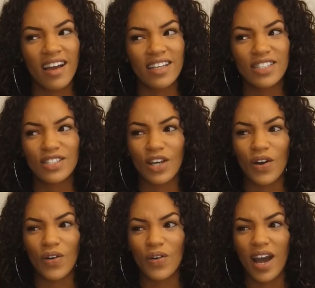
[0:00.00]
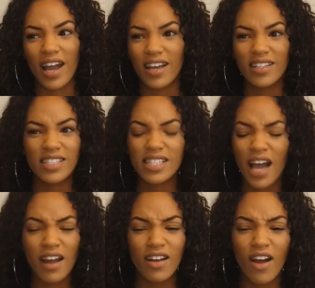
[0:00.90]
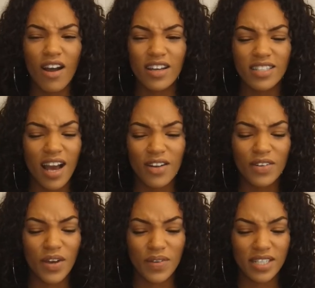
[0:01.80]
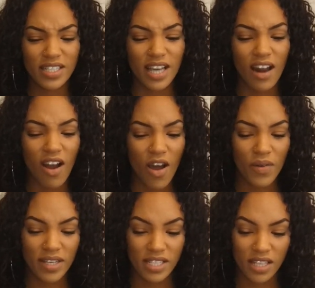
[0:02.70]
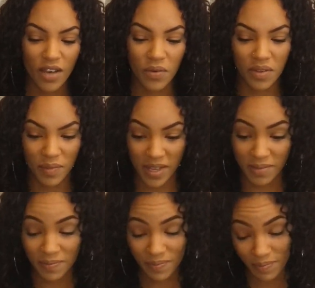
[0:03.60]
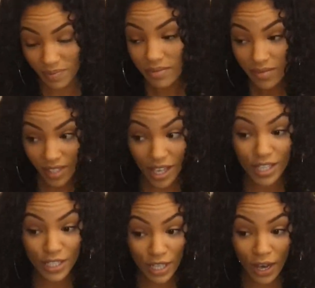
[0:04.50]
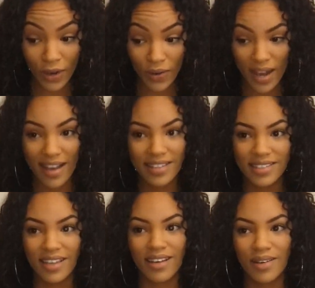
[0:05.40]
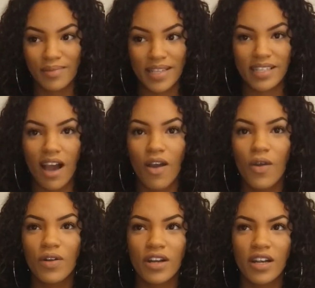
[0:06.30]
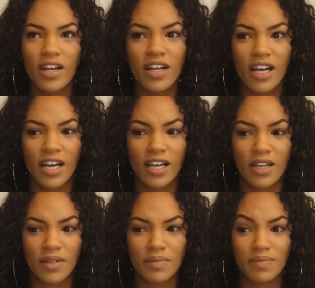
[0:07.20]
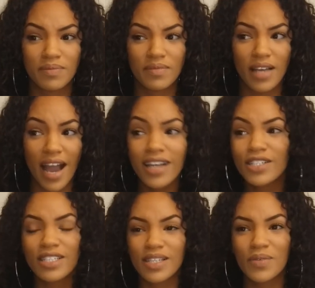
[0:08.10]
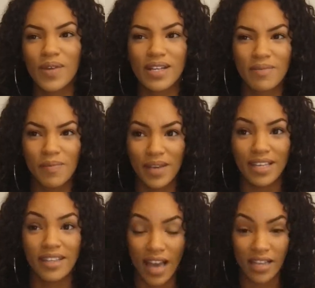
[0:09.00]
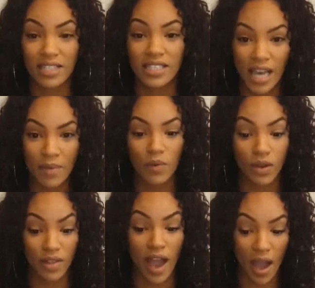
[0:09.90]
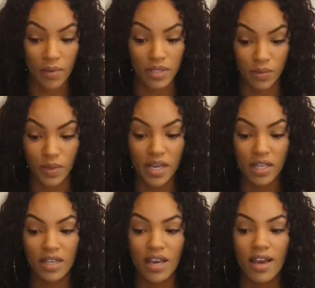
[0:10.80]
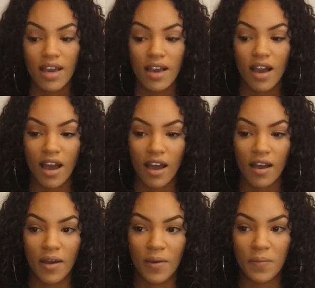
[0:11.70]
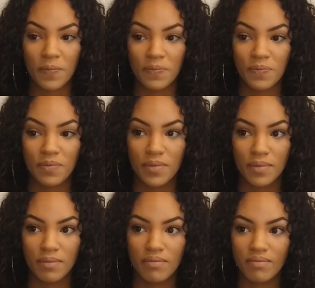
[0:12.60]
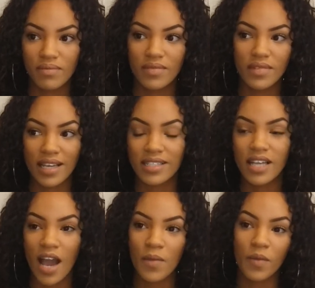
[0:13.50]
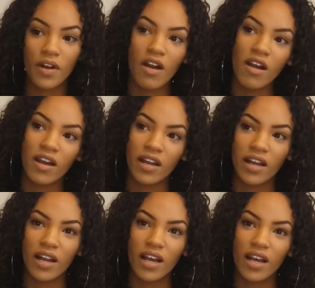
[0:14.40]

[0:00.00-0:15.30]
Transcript: So it just kind of, I don't know, it just kind of always stuck with me. So as I got older, actually when me and that same girl that I was with, as time went on,